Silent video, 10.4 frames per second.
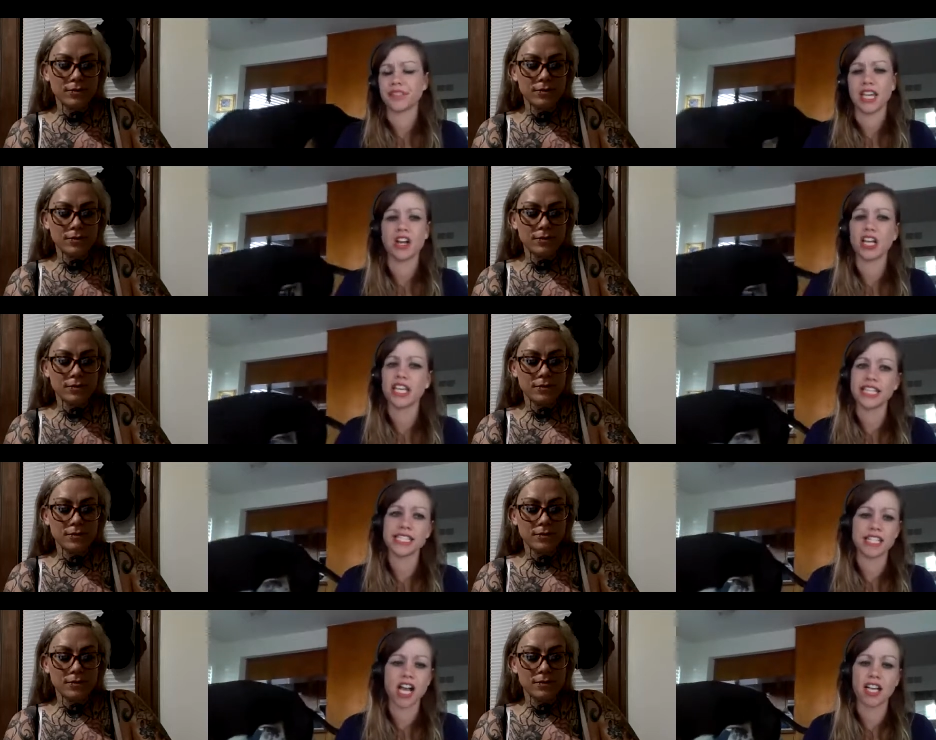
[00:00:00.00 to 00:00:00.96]
Speaker 1: and not getting
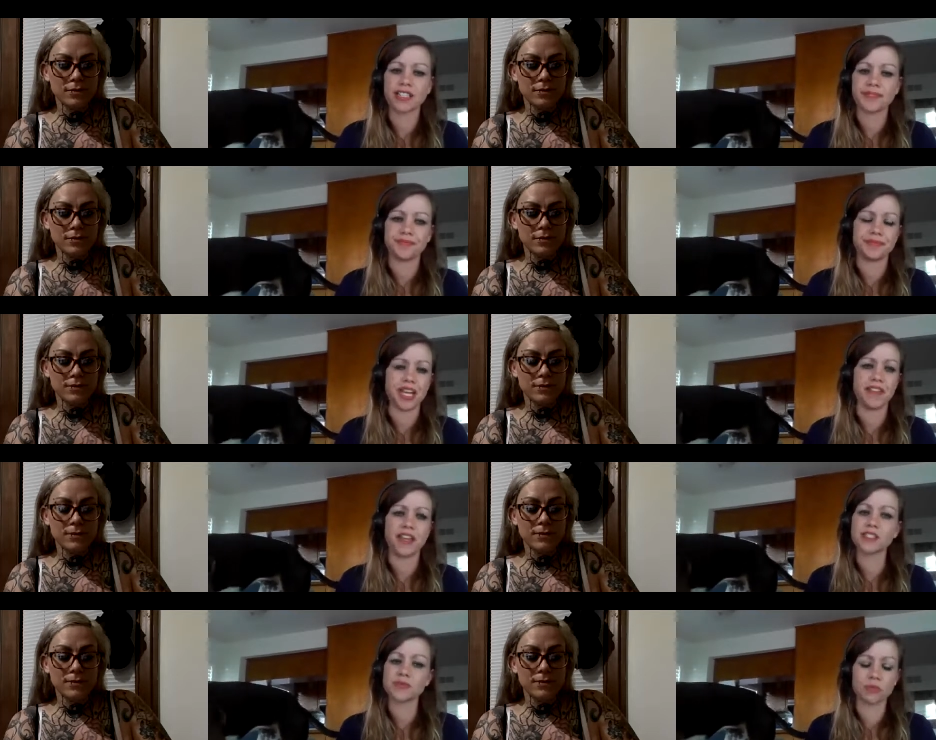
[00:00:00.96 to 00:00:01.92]
stuck and
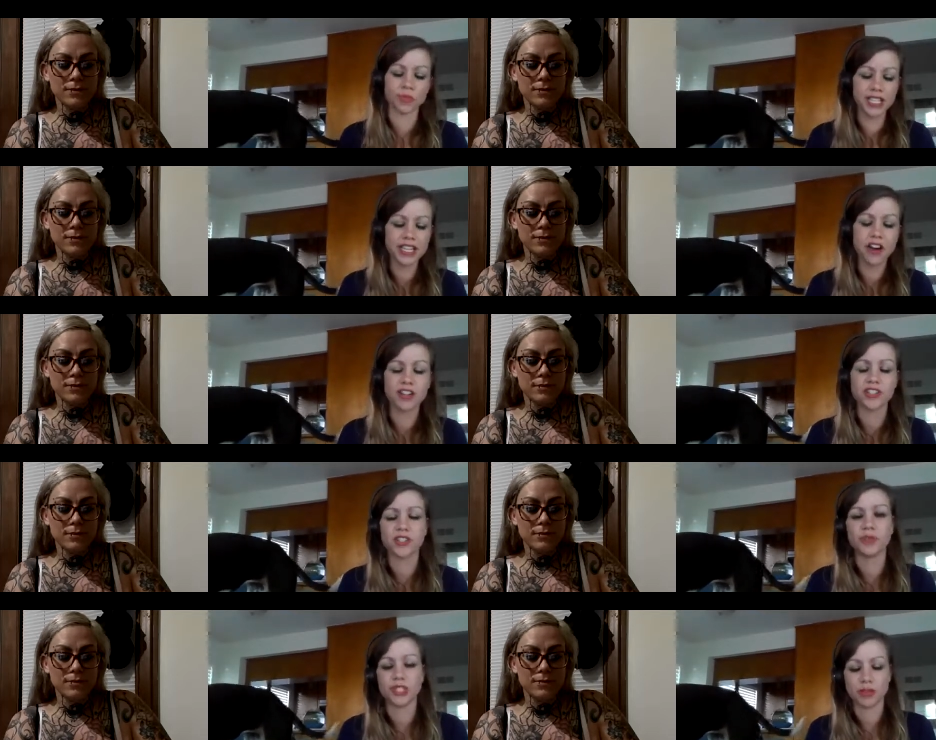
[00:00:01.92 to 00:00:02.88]
that's really hard to
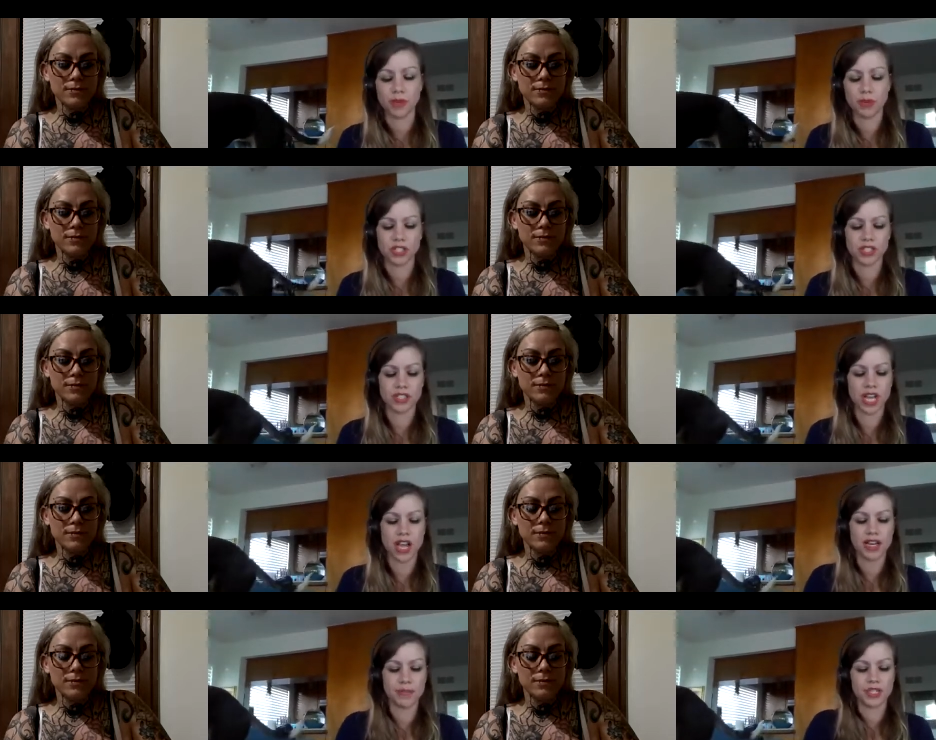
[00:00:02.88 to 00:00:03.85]
do when your emotions are
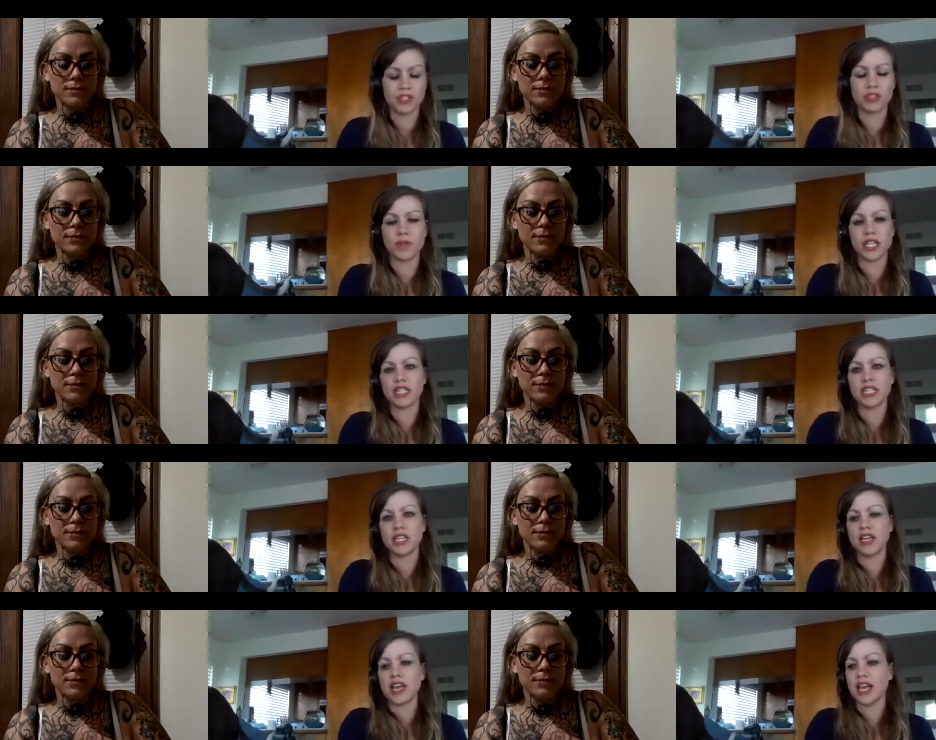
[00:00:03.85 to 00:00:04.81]
tied up into it
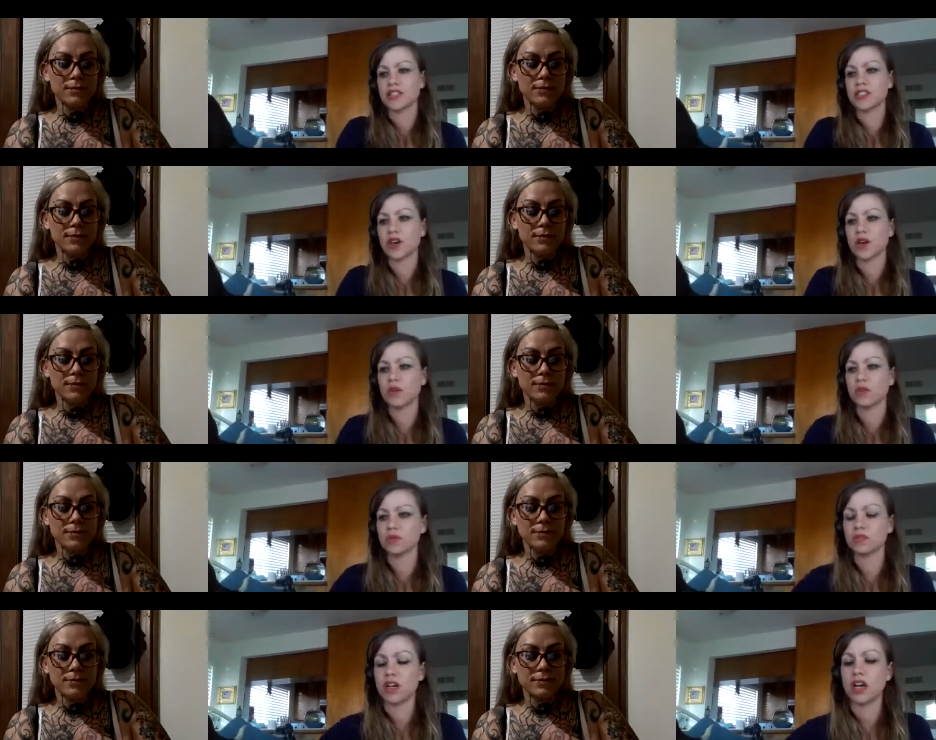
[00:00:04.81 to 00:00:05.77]
and
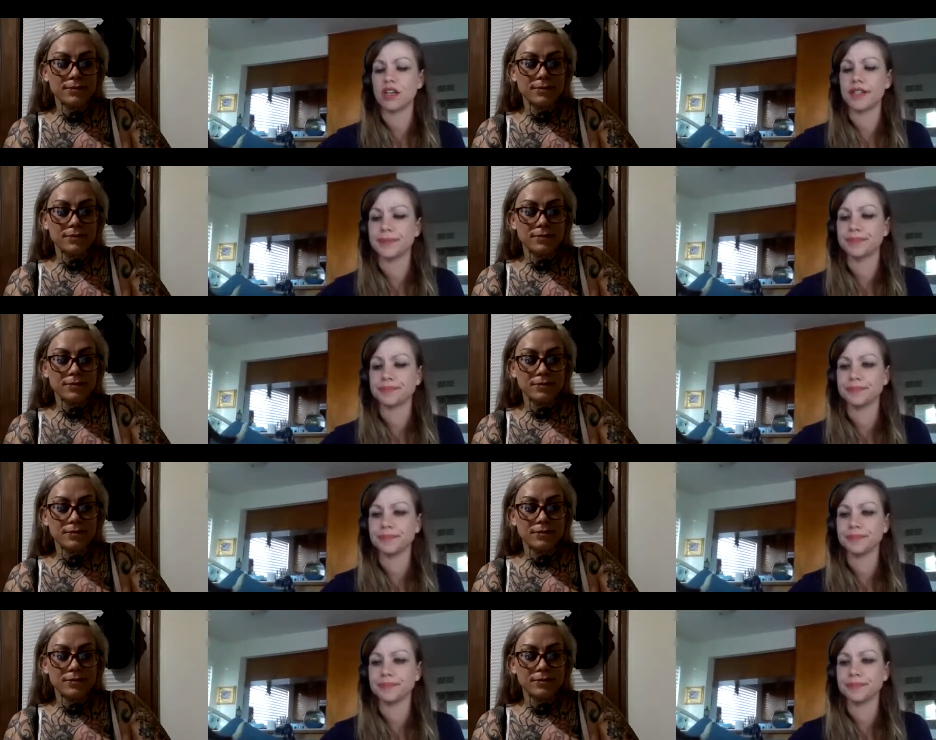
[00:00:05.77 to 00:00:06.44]
so um